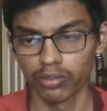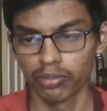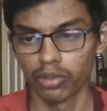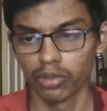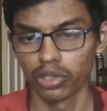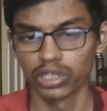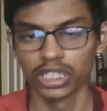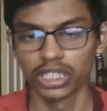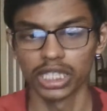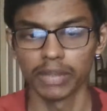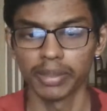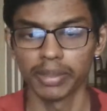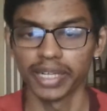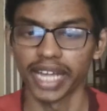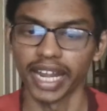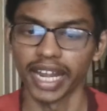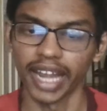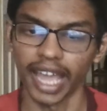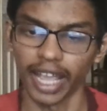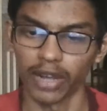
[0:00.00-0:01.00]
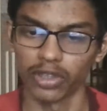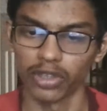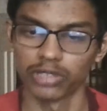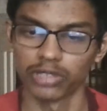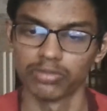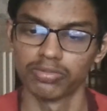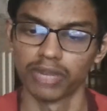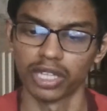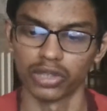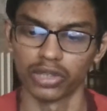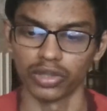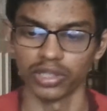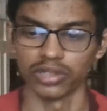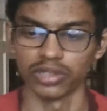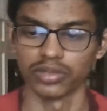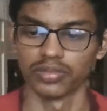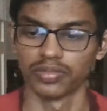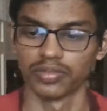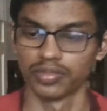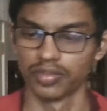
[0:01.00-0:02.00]
both lipid and aqueous
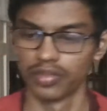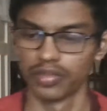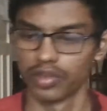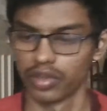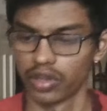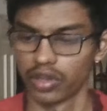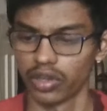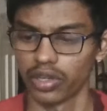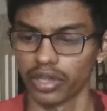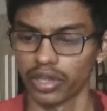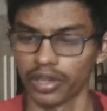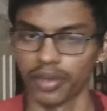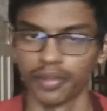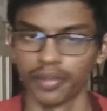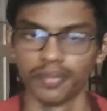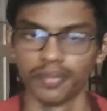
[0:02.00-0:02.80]
pathways. Okay.